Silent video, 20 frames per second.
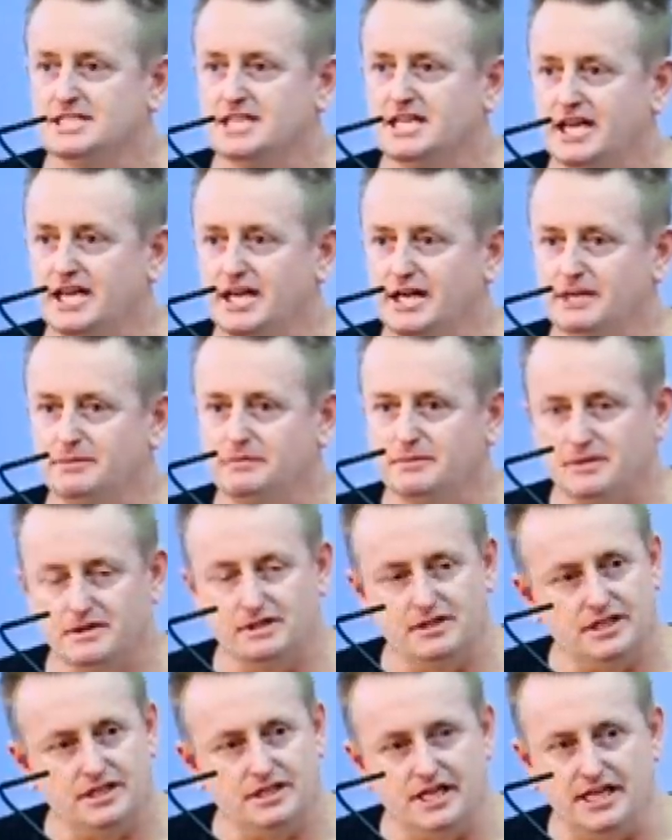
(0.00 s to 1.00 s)
and
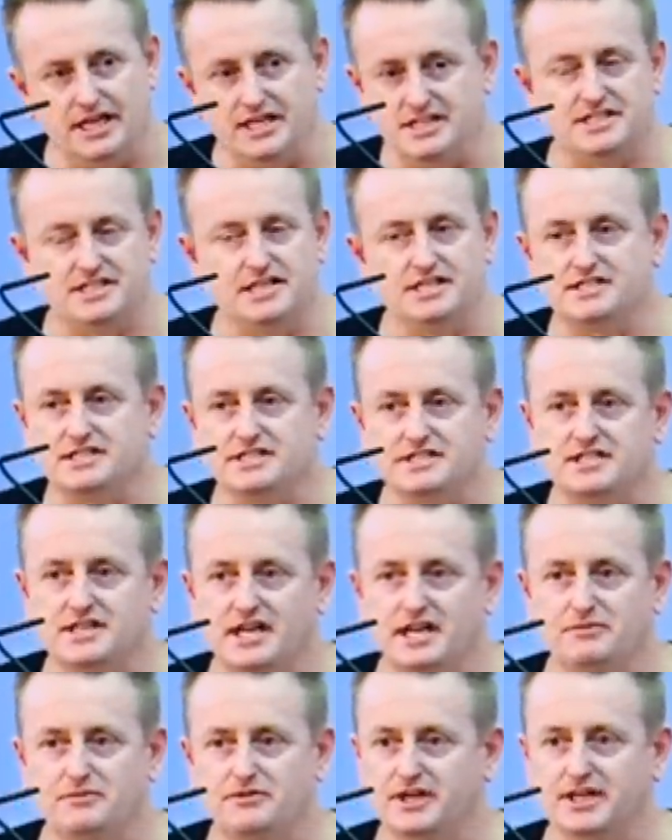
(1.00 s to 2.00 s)
he says the
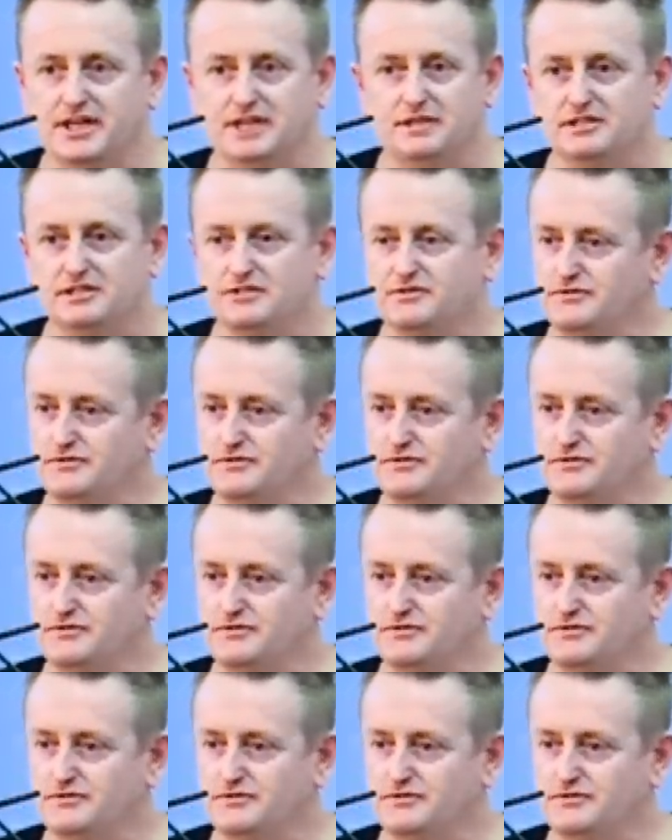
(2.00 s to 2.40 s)
same thing.